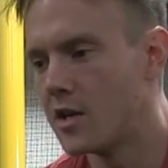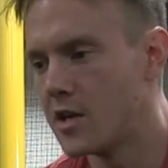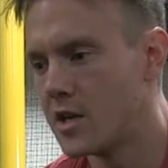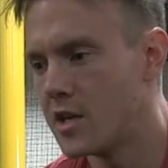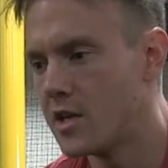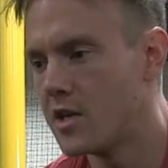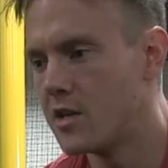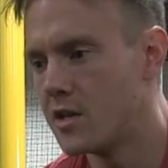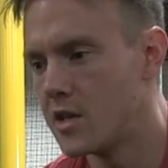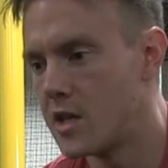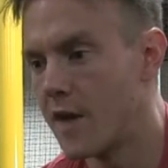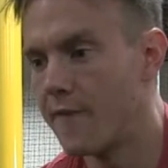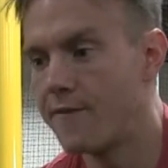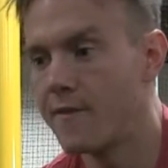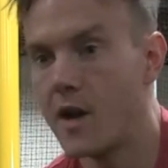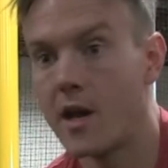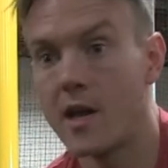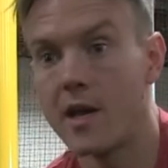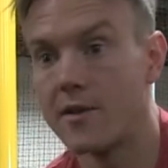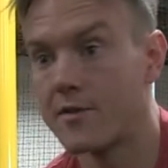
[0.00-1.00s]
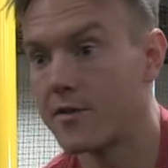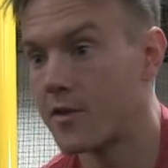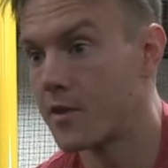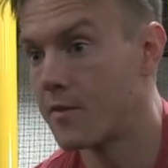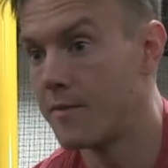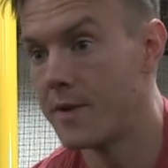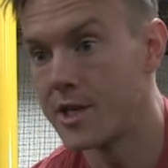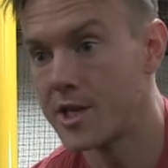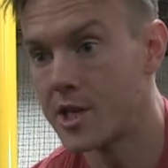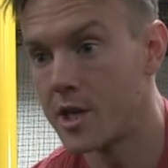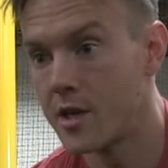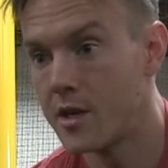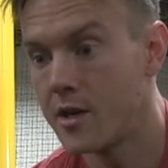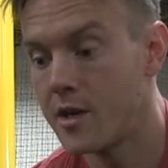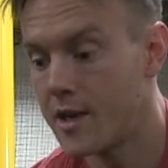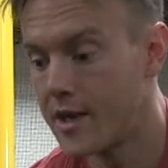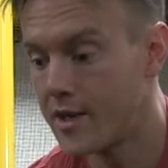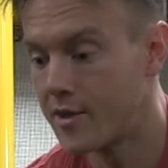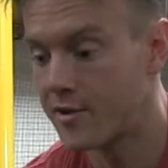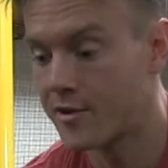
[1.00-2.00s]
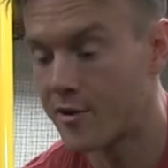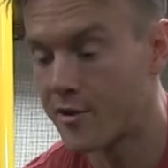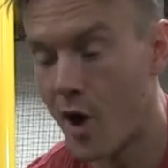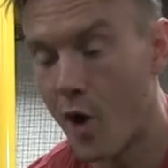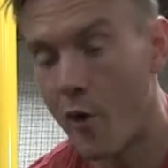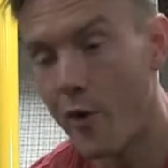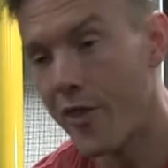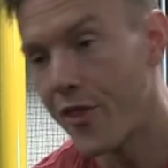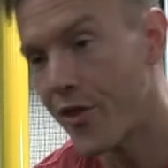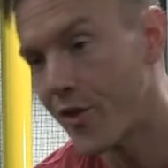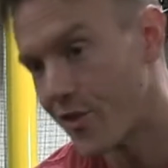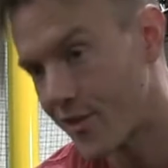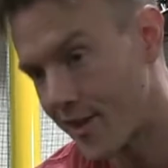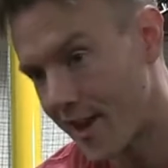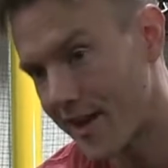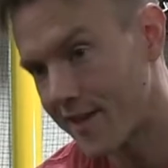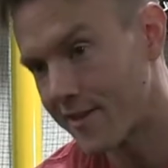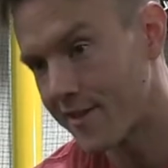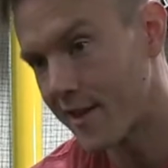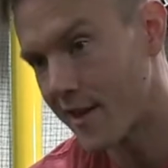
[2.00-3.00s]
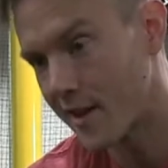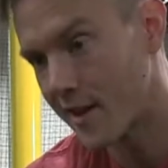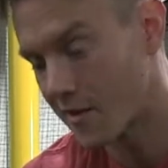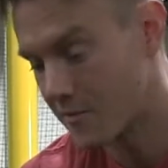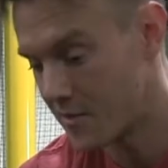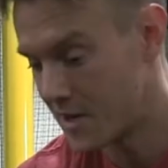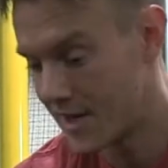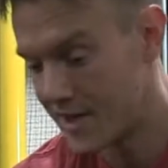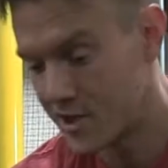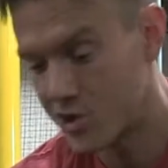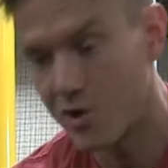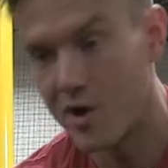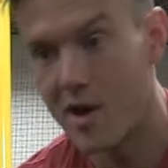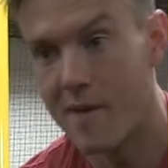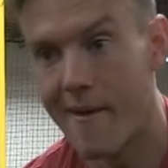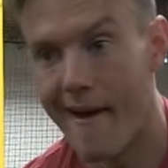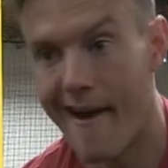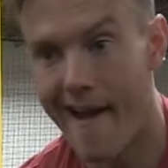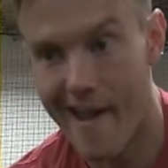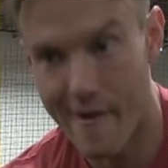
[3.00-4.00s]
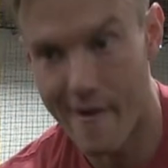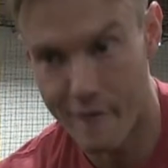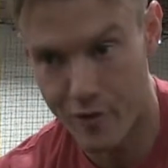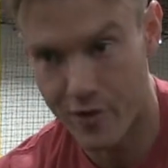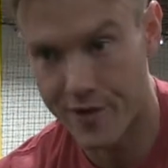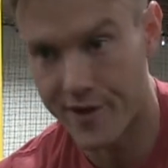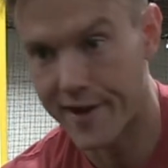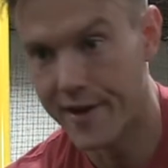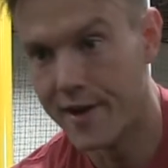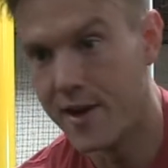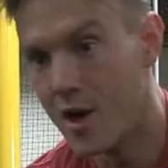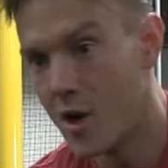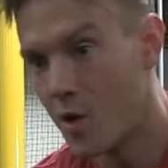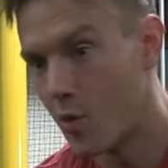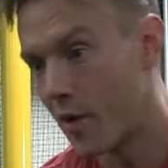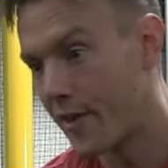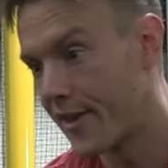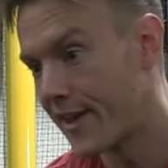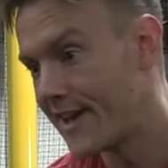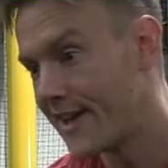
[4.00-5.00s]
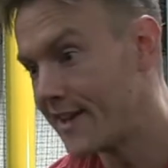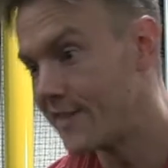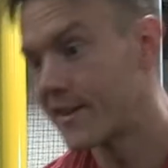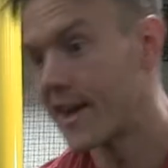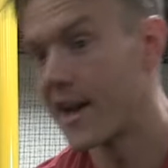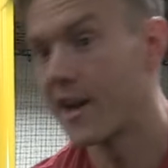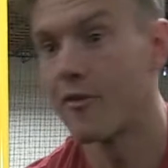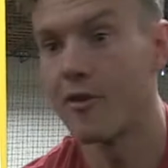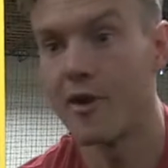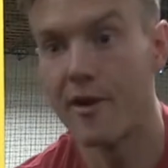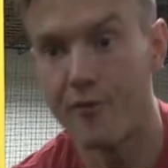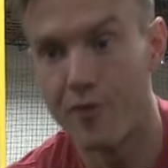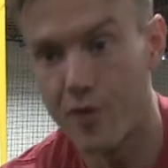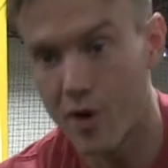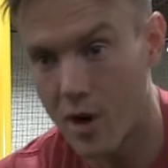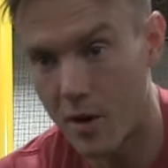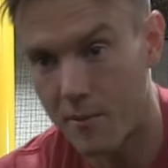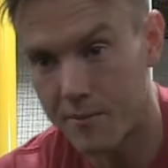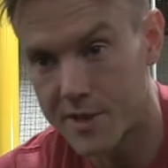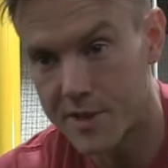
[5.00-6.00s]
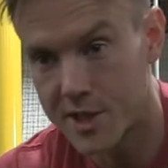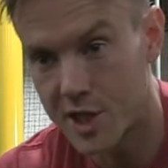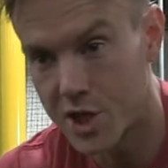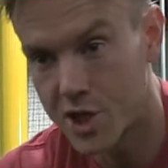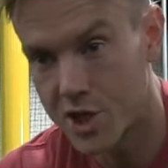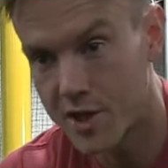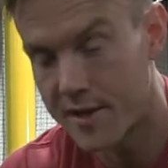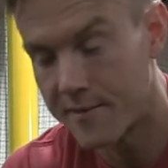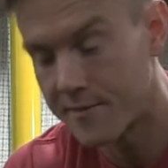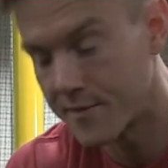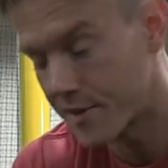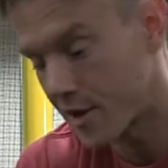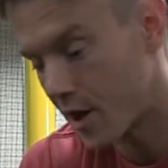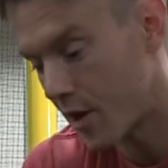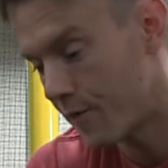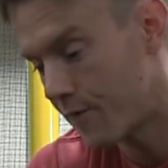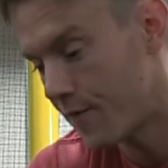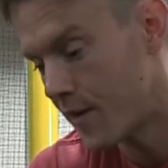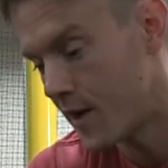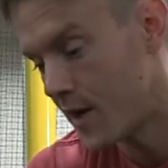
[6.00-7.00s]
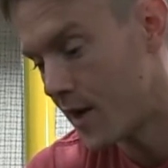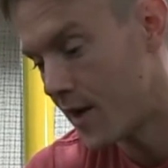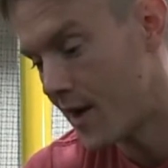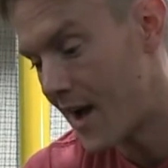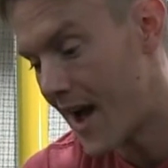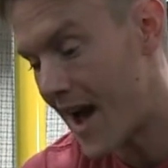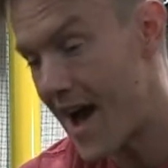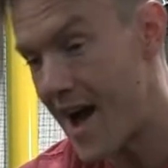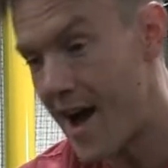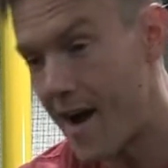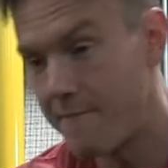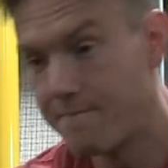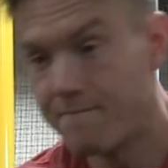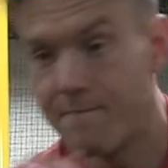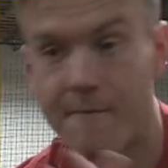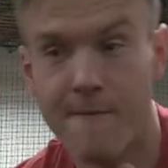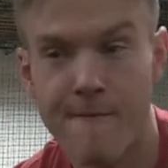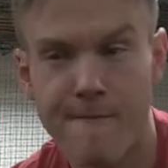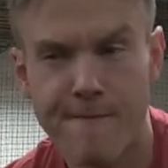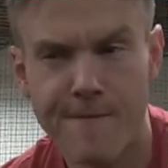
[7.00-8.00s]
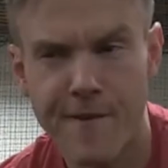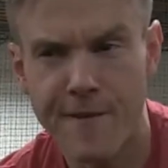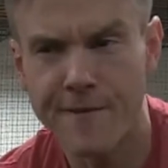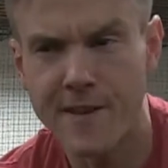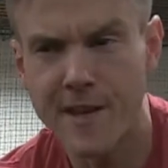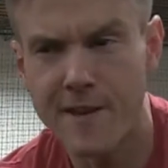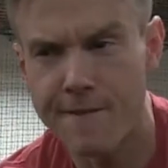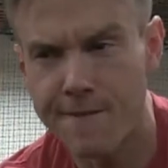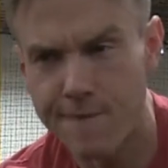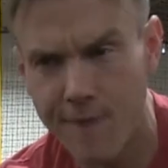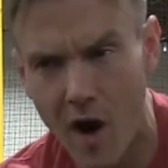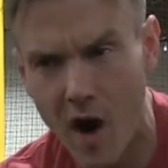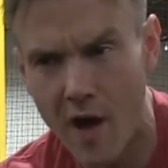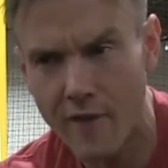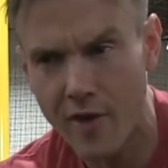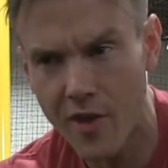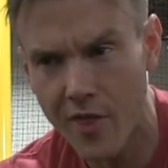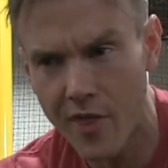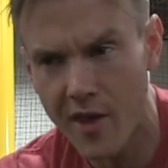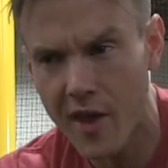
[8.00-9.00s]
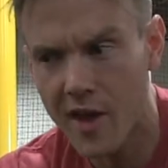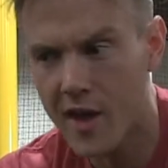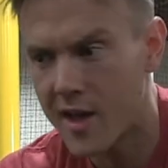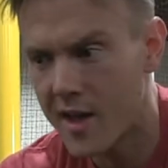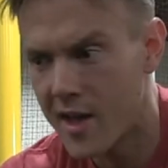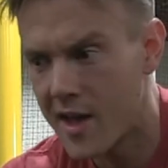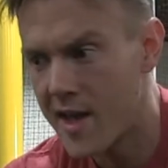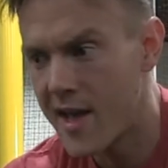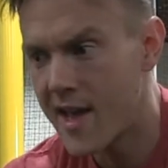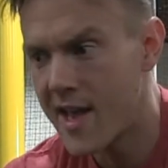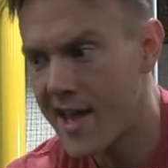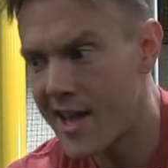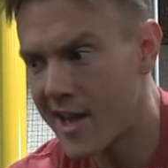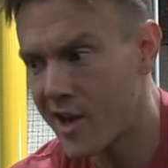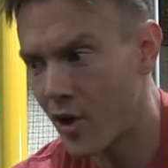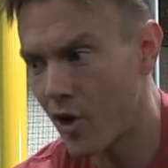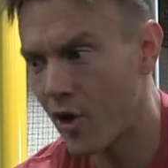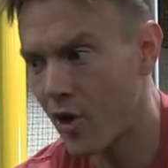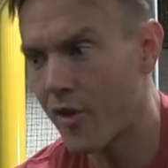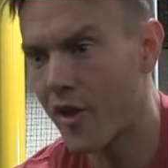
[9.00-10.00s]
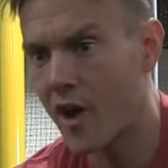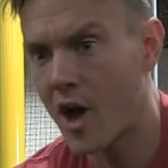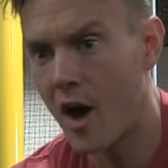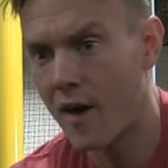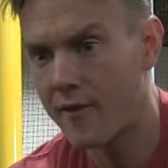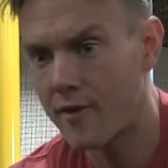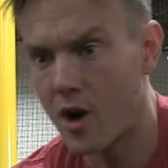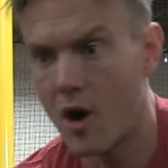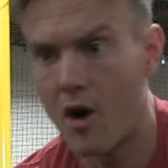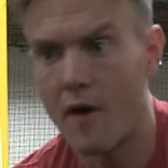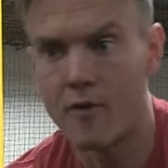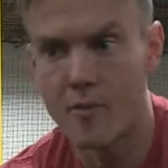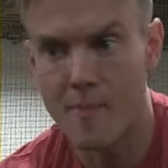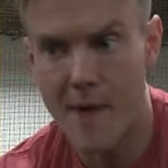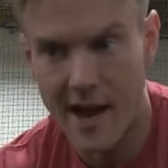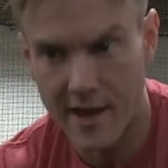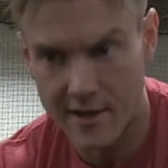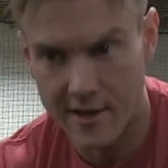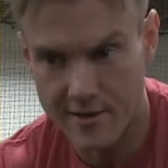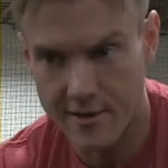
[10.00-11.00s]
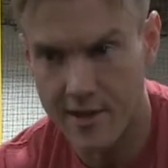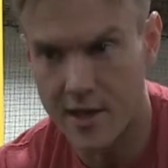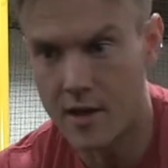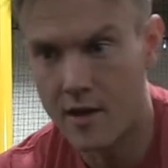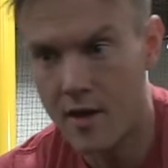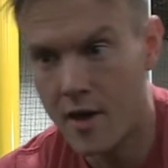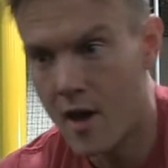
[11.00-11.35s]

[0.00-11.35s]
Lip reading: he definitely is committed. He's so enthusiastic, I mean, literally about everything, whether he's getting ready for a competition himself at 55, I think, he got on the cover of a magazine.